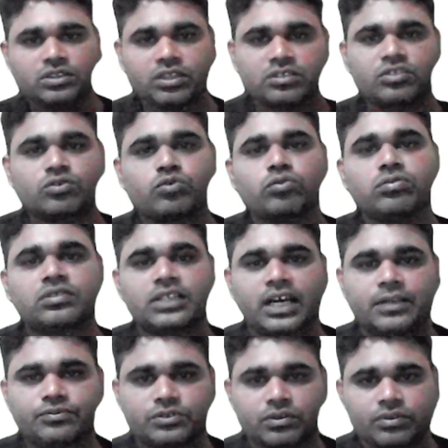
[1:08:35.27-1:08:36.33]
the two
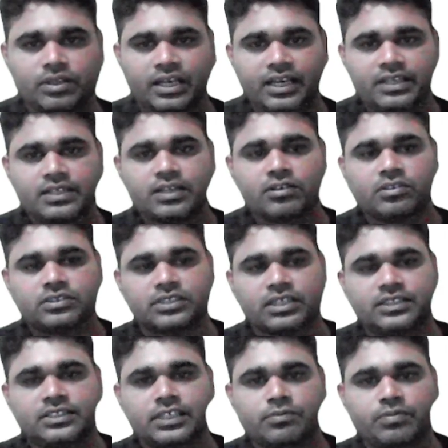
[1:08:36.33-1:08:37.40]
types of the
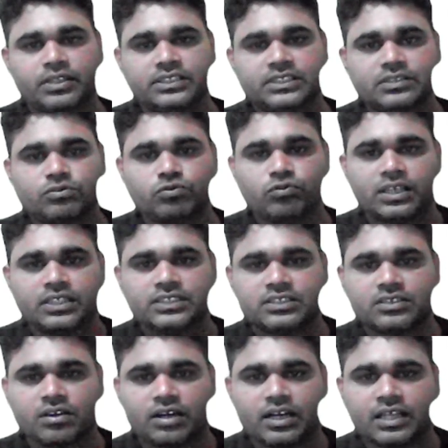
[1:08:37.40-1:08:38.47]
agranulocyte are present. One is
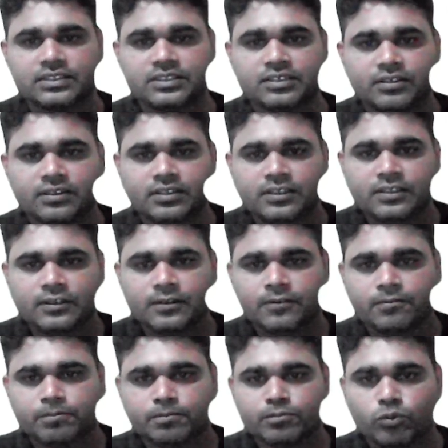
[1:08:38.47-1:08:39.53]
called as the
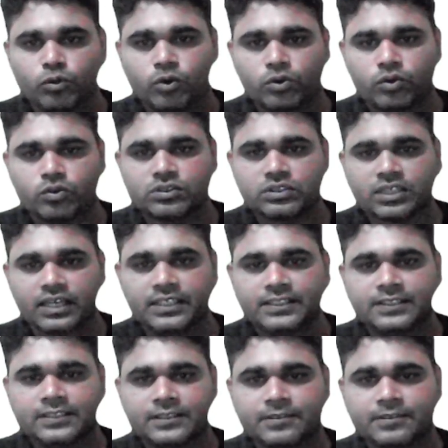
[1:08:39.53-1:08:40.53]
monocyte.